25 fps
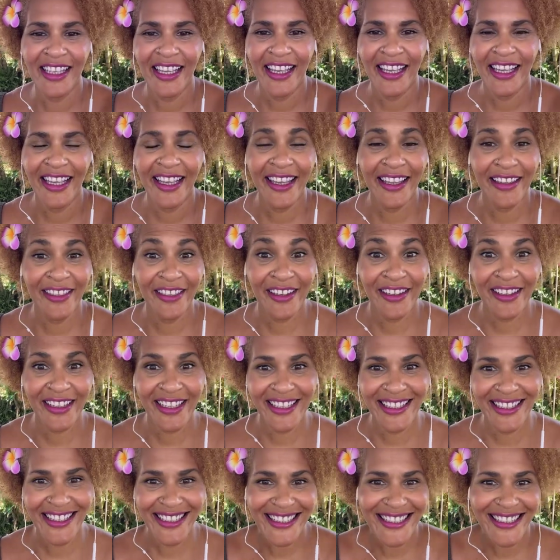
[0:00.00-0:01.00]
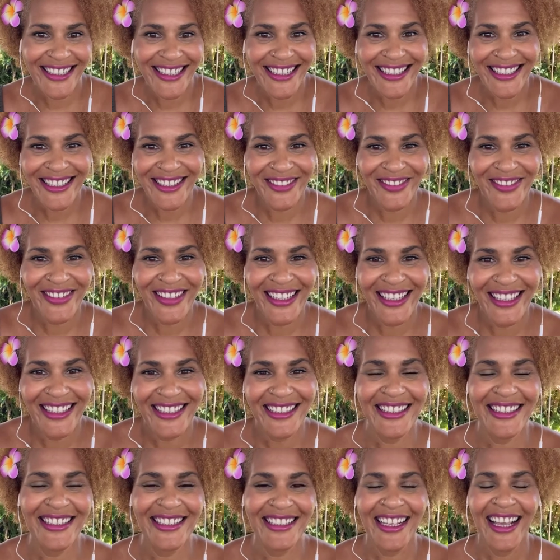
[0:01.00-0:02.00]
in their
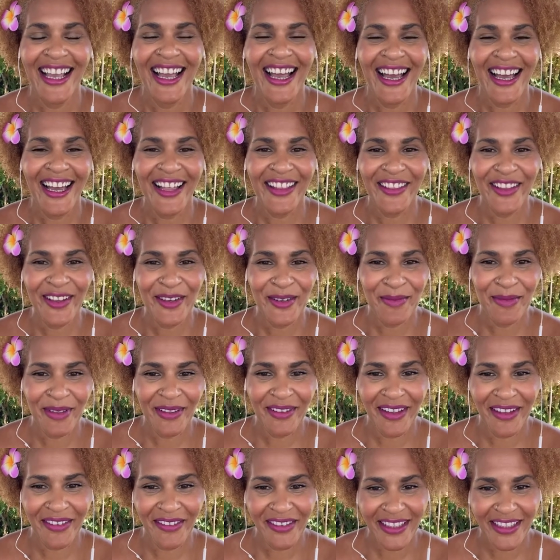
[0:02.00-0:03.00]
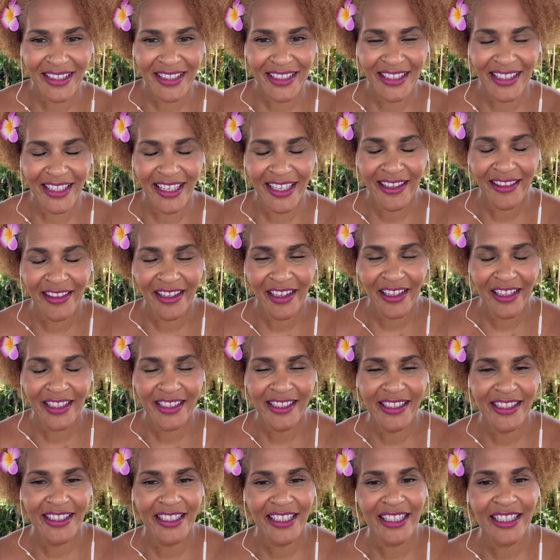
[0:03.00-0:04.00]
instinctiveness, hello beloveds, in their
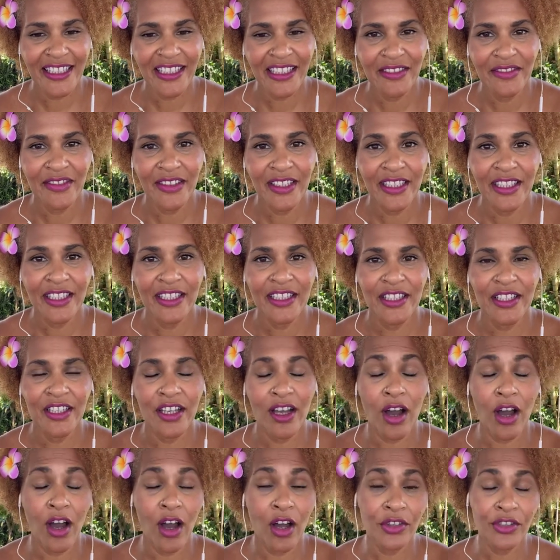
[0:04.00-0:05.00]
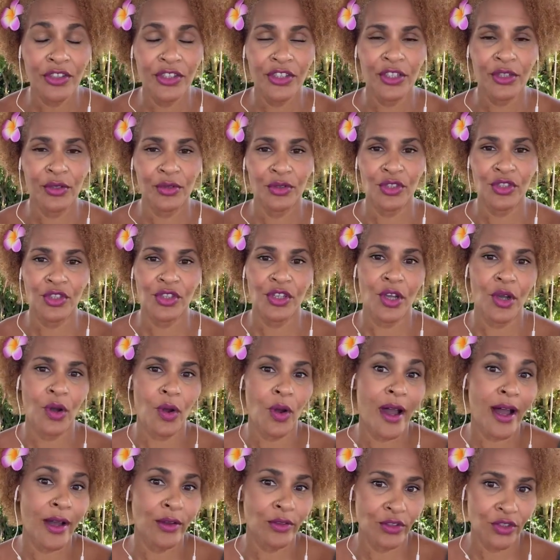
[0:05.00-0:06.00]
instinctiveness also show
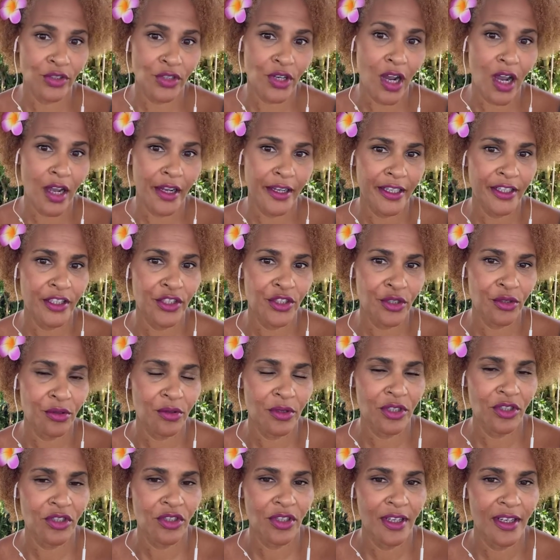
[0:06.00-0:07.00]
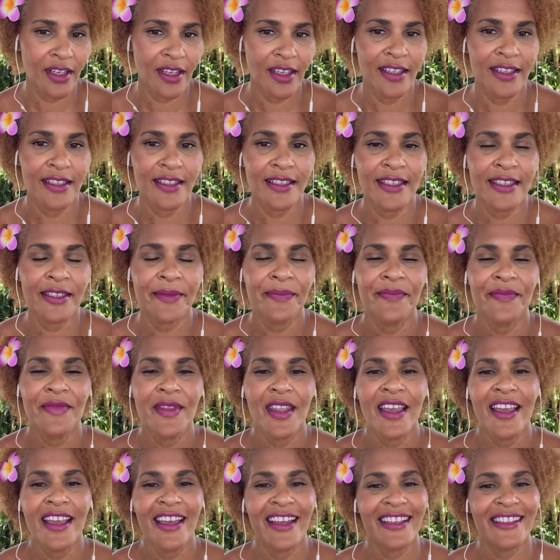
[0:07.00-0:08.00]
how strong intuition is.
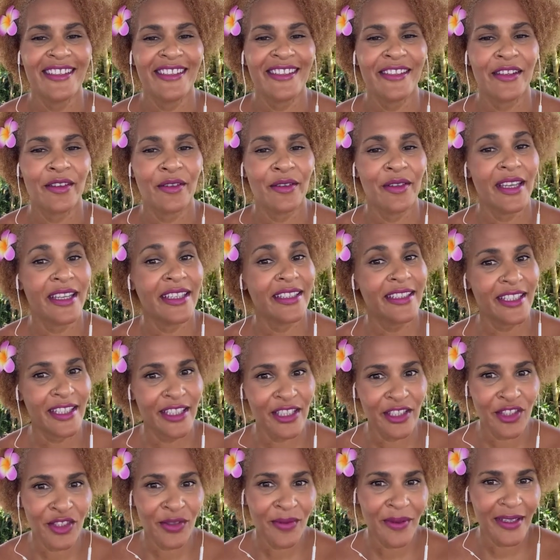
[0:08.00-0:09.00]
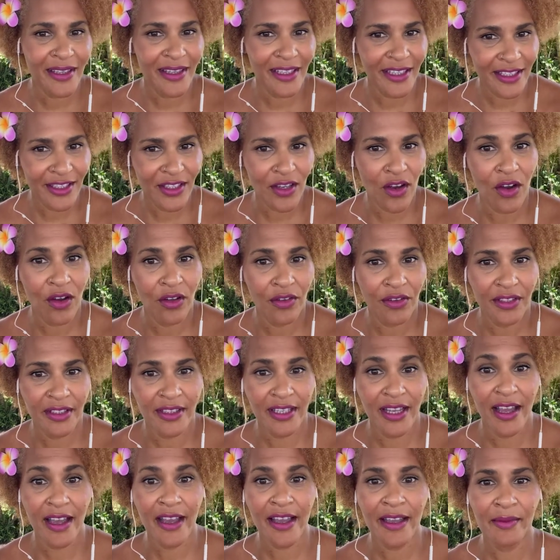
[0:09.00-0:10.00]
And so they teach me this all the
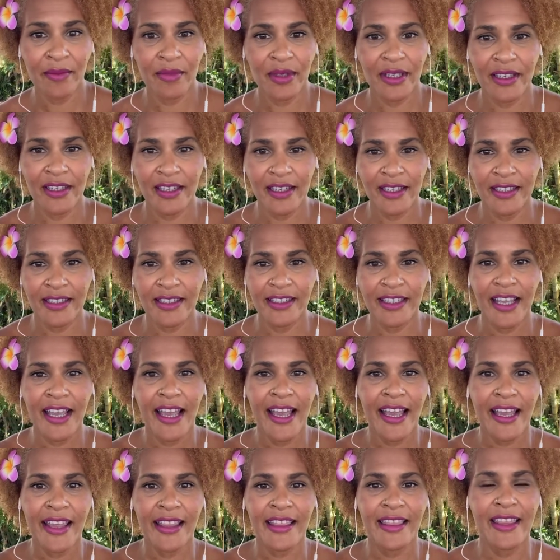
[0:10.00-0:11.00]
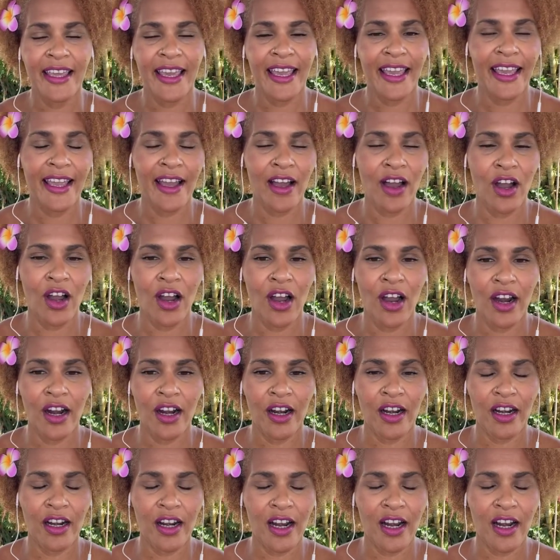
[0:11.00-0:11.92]
time, because they are,